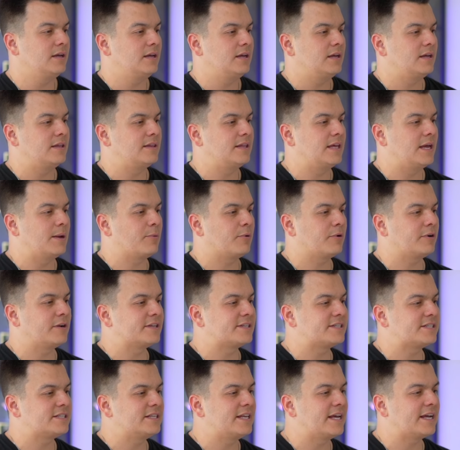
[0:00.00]
And then we're going to
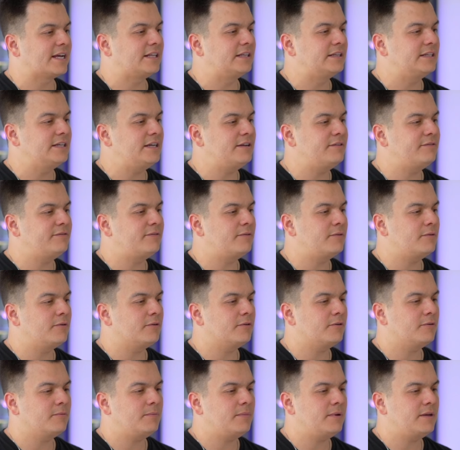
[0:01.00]
select lead
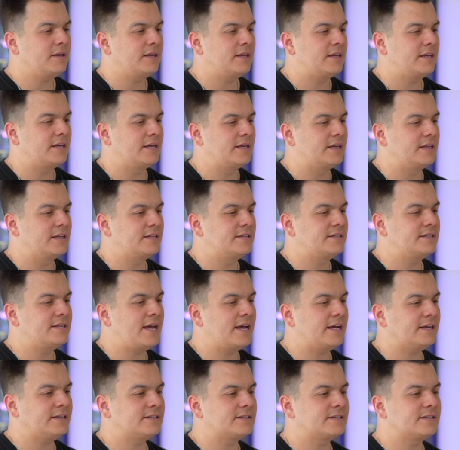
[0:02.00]
form, hit
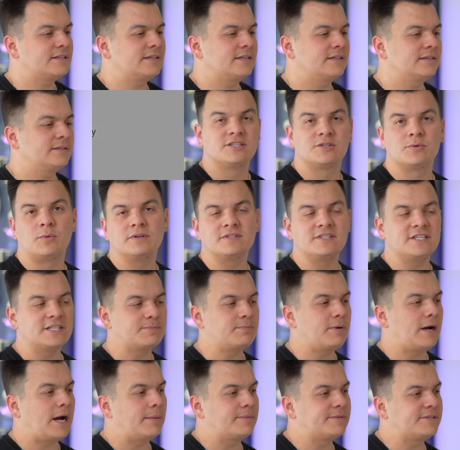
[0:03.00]
next. So once this
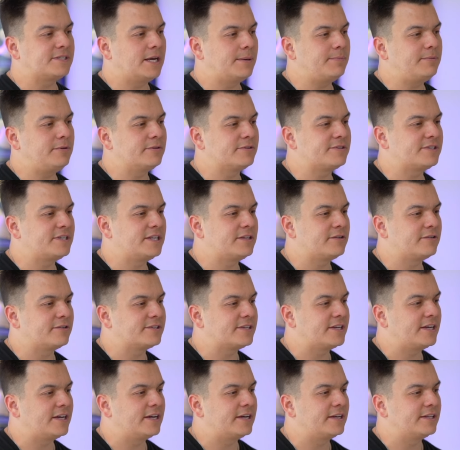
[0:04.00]
pops up, you'll see there's
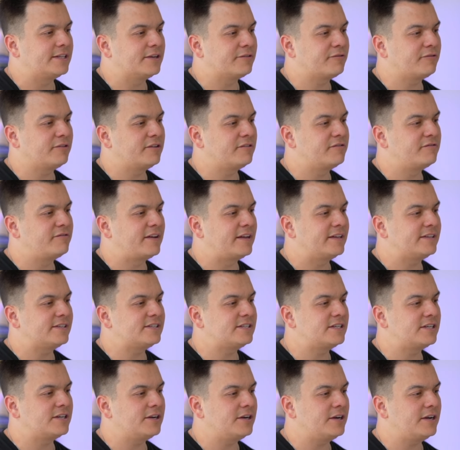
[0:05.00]
different
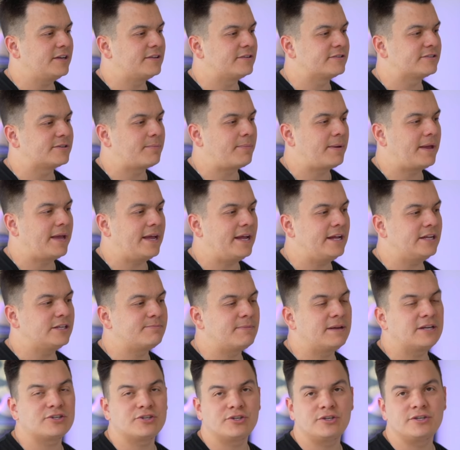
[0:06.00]
events here and there's a page.
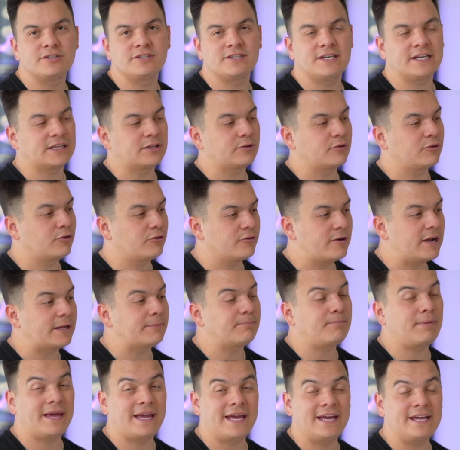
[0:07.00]
Make sure you select the
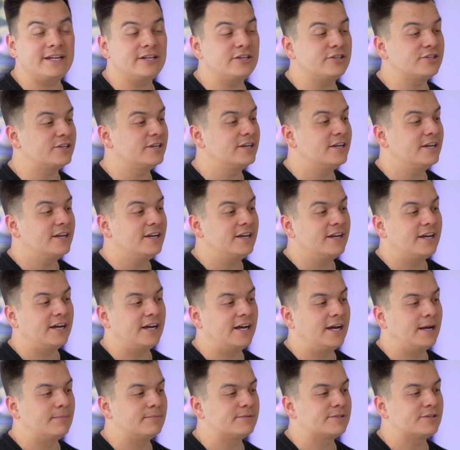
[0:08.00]
correct page.
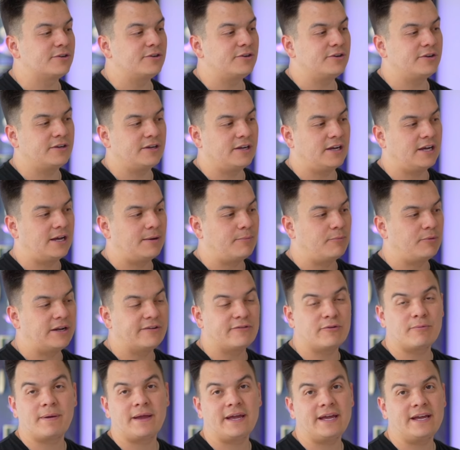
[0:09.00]

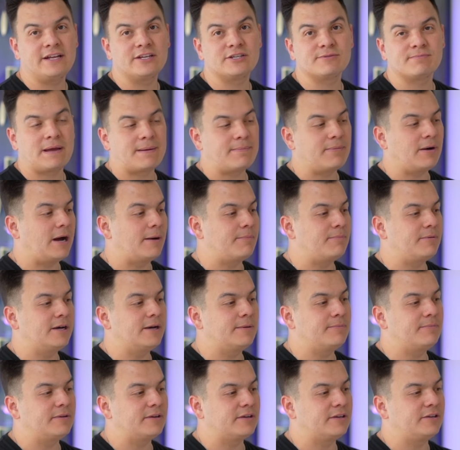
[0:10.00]
Whatever page might pop
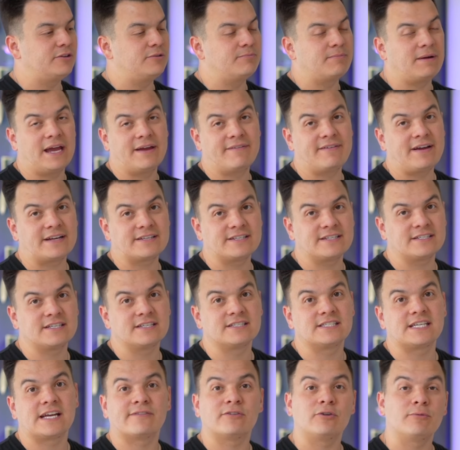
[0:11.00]
up, you might have access to
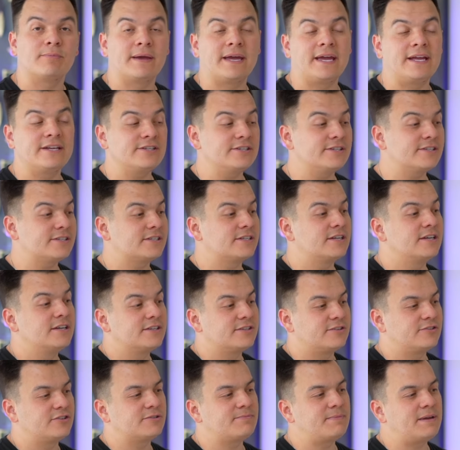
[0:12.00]
several pages.
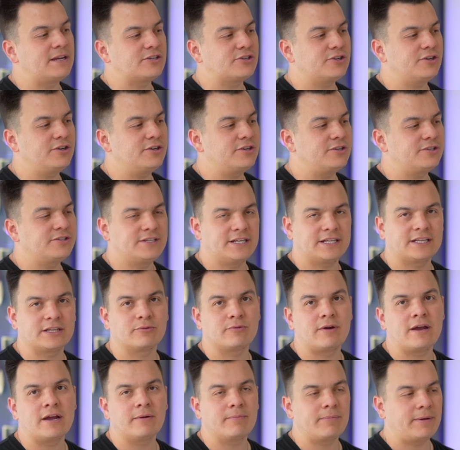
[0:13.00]
So just make sure you select the
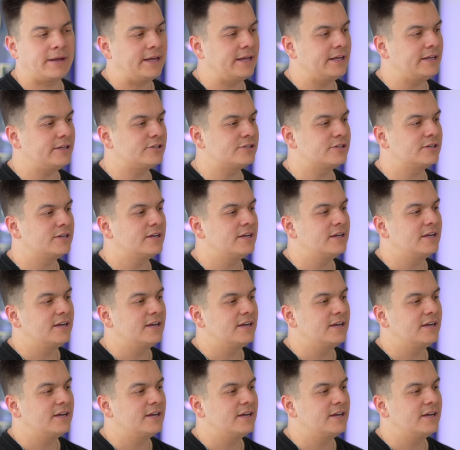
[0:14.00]
right page.